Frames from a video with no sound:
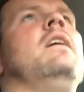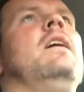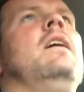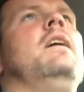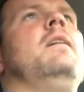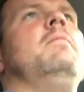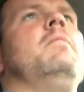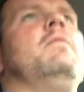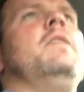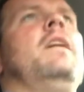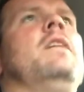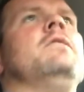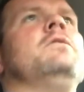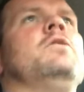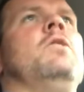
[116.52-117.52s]
Um, you
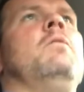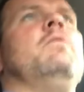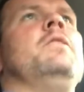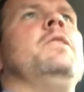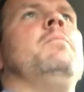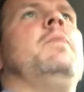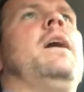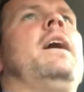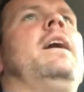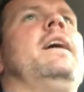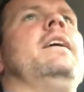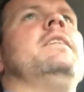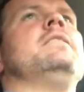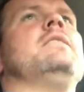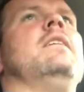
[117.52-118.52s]
know, so you
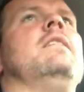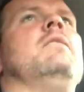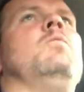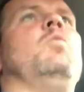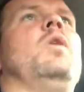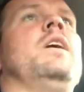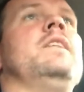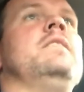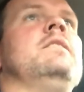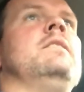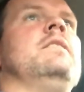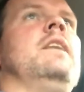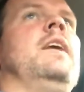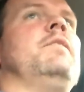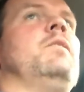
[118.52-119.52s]
buy
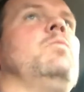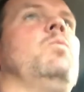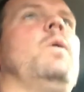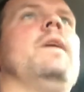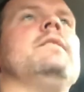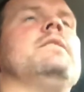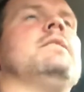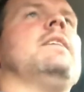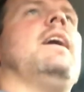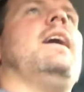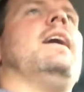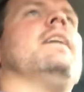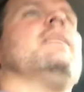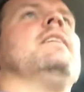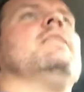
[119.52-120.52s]
one, even one
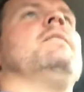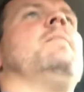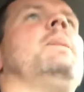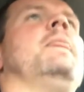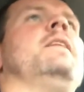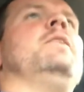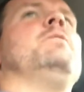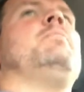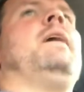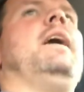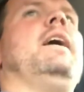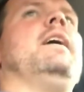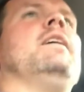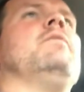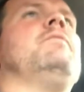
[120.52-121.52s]
stock
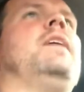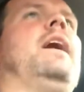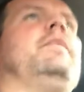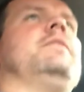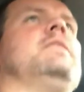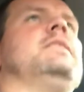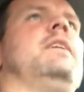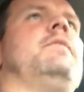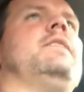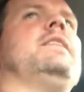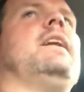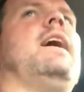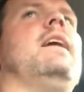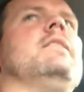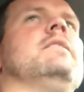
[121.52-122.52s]
five to seven
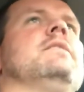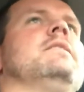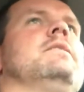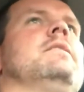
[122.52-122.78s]
dollars.